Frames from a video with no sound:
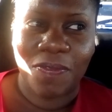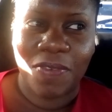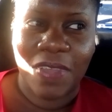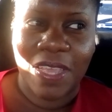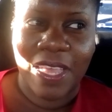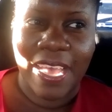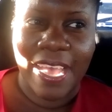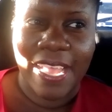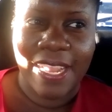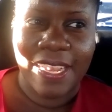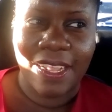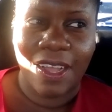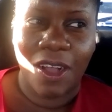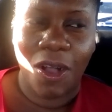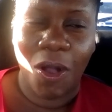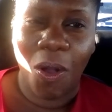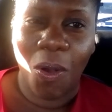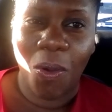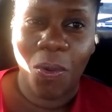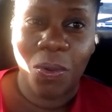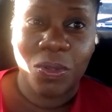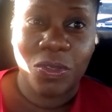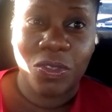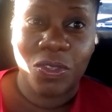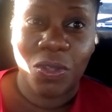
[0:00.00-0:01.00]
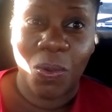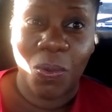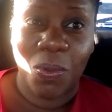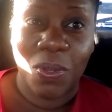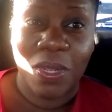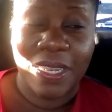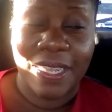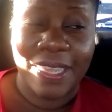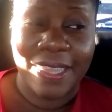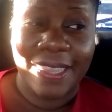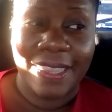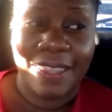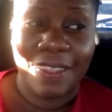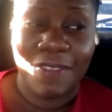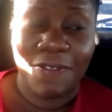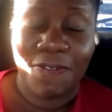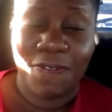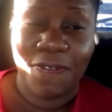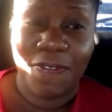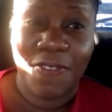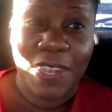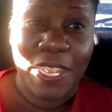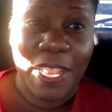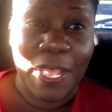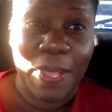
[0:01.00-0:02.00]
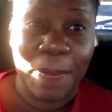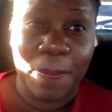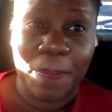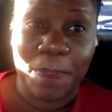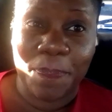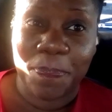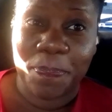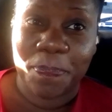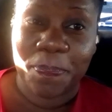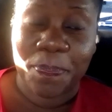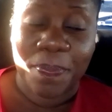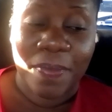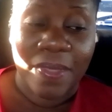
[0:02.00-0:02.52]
kind of out for them